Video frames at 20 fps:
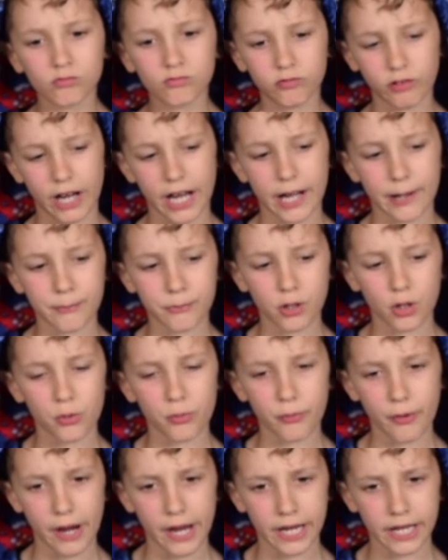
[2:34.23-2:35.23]
ram
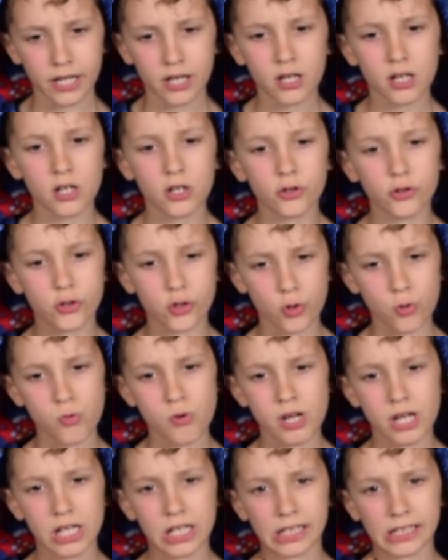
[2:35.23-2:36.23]
their way to
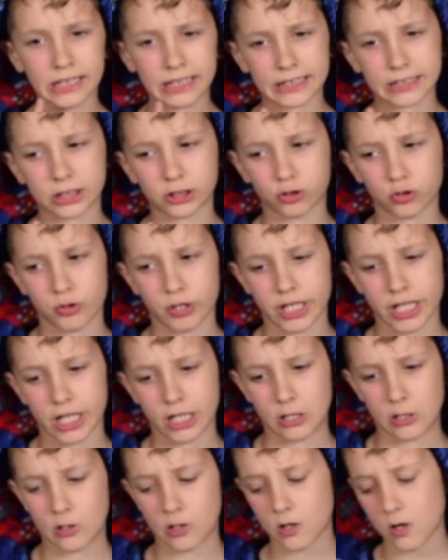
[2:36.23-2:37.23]
history
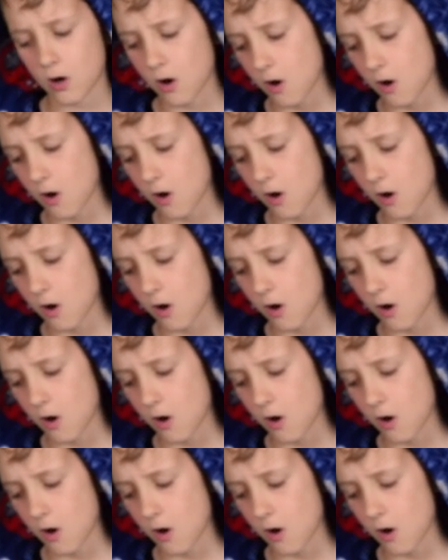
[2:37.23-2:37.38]
here.